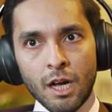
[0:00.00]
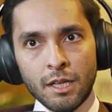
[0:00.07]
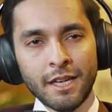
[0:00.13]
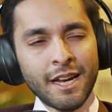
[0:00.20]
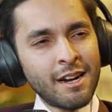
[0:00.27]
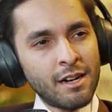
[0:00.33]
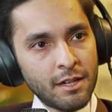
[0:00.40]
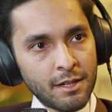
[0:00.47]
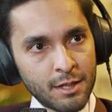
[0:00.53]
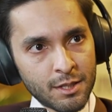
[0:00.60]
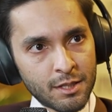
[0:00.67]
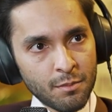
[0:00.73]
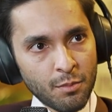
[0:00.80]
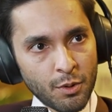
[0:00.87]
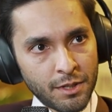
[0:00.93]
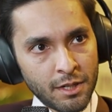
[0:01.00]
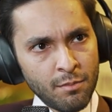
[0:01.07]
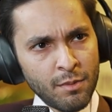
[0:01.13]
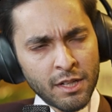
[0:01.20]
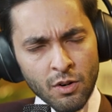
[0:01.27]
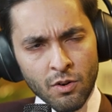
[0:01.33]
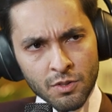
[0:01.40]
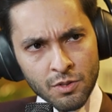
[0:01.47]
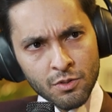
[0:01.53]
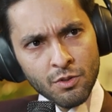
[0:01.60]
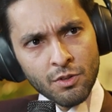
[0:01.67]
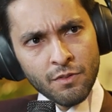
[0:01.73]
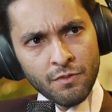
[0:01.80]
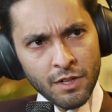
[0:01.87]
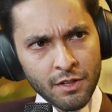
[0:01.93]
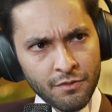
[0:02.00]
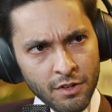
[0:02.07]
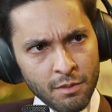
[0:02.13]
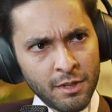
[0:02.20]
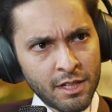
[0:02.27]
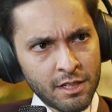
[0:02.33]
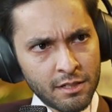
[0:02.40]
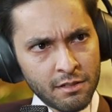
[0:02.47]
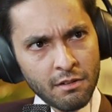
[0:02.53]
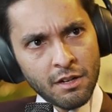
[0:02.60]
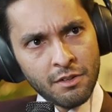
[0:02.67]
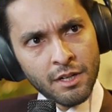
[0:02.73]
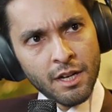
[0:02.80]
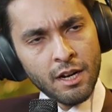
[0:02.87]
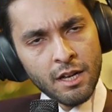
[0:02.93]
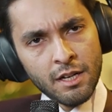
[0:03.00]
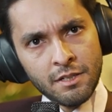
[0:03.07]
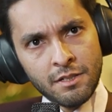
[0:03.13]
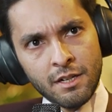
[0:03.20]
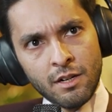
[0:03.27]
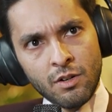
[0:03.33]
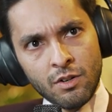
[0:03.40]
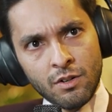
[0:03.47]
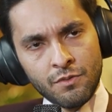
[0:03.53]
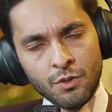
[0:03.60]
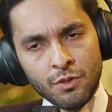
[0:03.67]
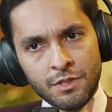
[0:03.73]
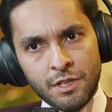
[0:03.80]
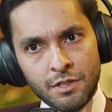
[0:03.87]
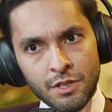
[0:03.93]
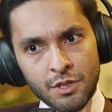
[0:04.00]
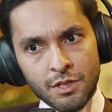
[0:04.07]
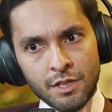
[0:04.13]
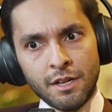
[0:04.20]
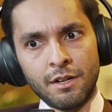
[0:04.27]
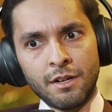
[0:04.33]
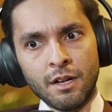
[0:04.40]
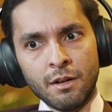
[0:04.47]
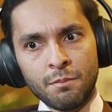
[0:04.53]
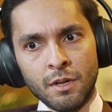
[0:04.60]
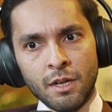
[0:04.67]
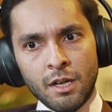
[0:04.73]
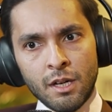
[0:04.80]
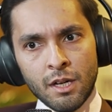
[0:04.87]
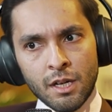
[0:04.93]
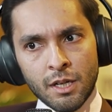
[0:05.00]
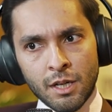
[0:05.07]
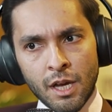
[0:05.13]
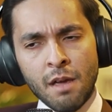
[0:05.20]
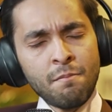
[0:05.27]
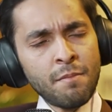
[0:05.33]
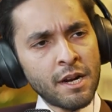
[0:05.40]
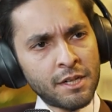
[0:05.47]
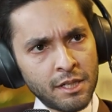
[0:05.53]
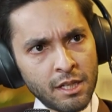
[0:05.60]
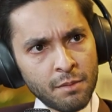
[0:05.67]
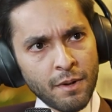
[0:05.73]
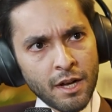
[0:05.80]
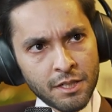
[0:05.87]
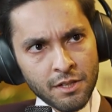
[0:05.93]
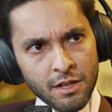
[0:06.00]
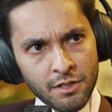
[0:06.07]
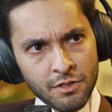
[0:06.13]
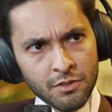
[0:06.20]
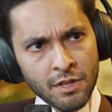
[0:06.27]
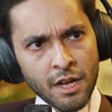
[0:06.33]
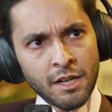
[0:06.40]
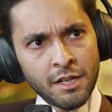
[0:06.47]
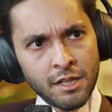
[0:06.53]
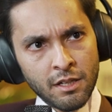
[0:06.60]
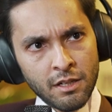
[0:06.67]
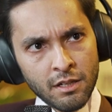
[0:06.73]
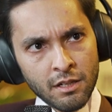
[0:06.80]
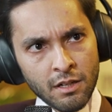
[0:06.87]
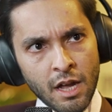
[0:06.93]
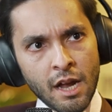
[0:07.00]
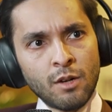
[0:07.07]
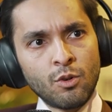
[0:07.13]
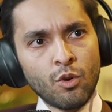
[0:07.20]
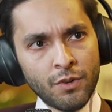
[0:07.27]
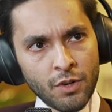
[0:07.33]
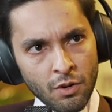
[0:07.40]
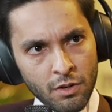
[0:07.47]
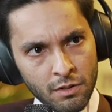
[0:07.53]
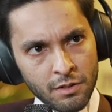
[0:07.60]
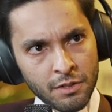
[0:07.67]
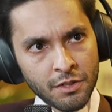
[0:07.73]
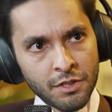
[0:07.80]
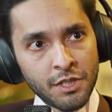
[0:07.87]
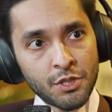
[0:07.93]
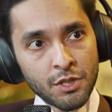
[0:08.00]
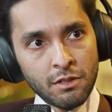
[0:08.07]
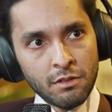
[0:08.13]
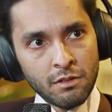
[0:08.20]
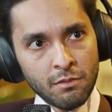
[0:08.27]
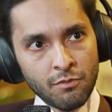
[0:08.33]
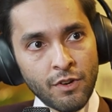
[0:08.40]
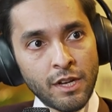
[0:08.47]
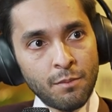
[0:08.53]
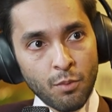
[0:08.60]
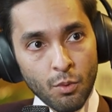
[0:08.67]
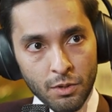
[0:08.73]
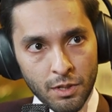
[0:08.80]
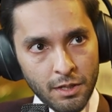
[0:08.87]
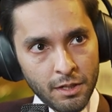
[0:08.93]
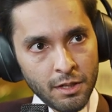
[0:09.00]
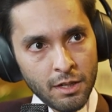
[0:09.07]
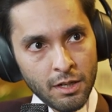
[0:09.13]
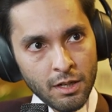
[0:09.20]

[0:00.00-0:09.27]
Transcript: they get a little disappointed, but they also sort of learn from it and realize that a lot of those decisions ended up impacting the Pakistani society and overall the region very poorly,